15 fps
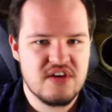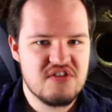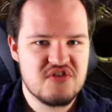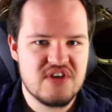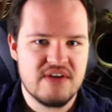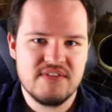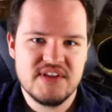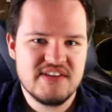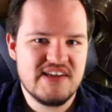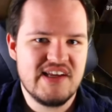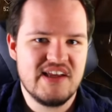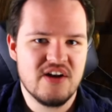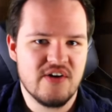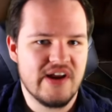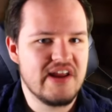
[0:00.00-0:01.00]

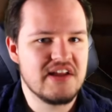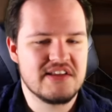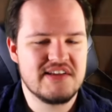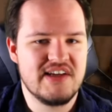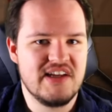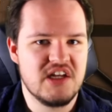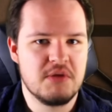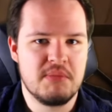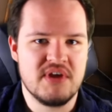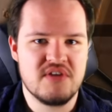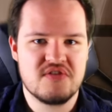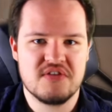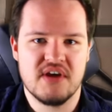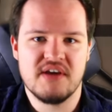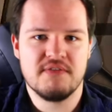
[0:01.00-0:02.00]
17 or 18 to
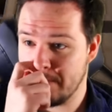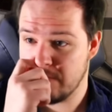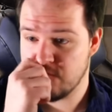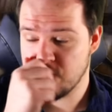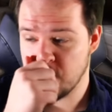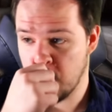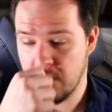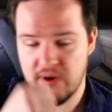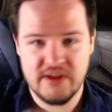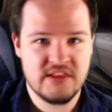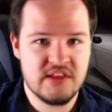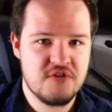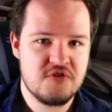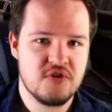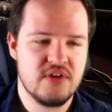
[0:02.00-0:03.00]
be safe. So
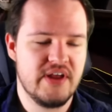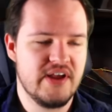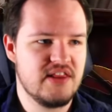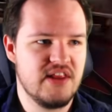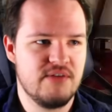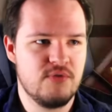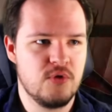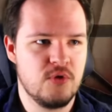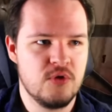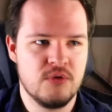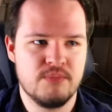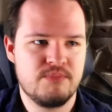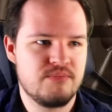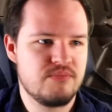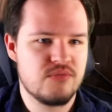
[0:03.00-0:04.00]
unless you're like
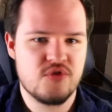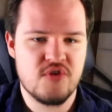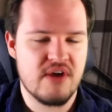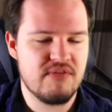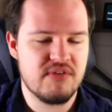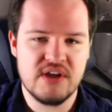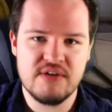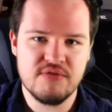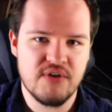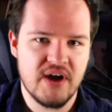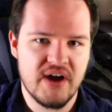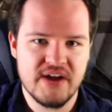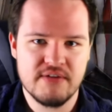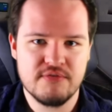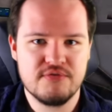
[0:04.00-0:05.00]
level
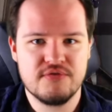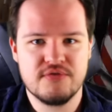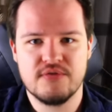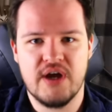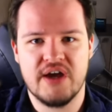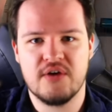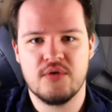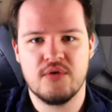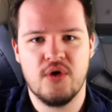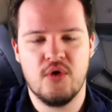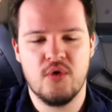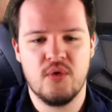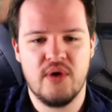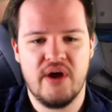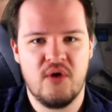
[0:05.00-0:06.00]
75, I don't
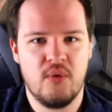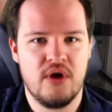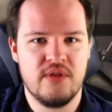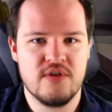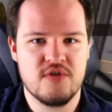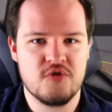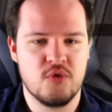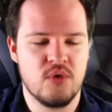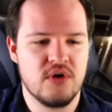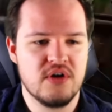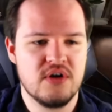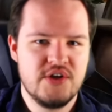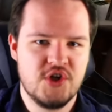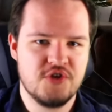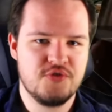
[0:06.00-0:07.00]
know how well this will
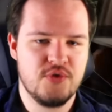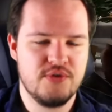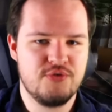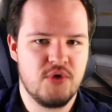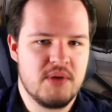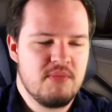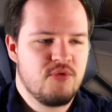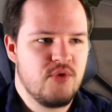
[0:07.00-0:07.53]
work. Just for a frame of